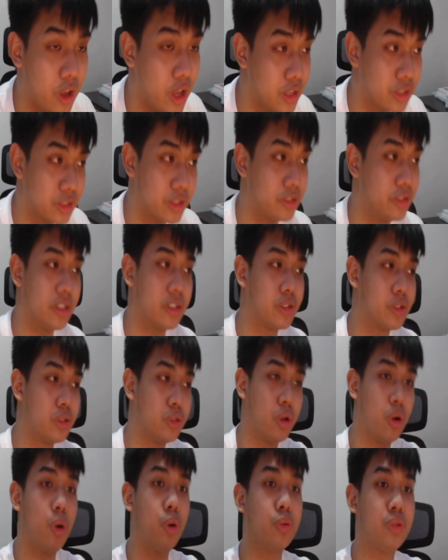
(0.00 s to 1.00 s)
So there's
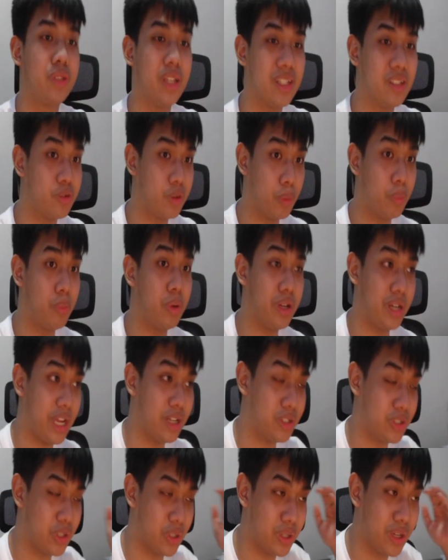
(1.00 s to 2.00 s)
no
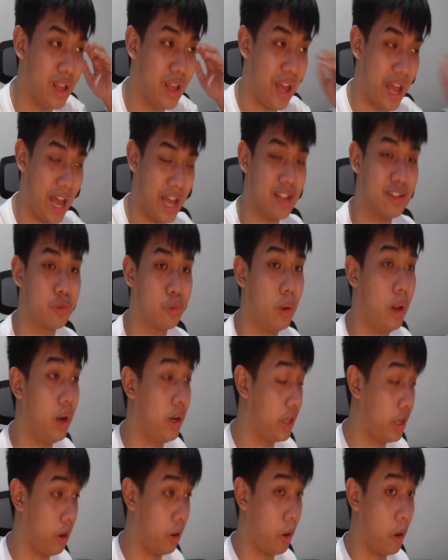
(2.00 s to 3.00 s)
discrimination as well
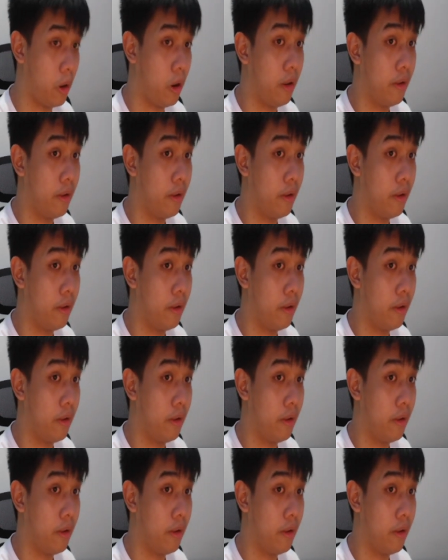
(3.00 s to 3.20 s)
here.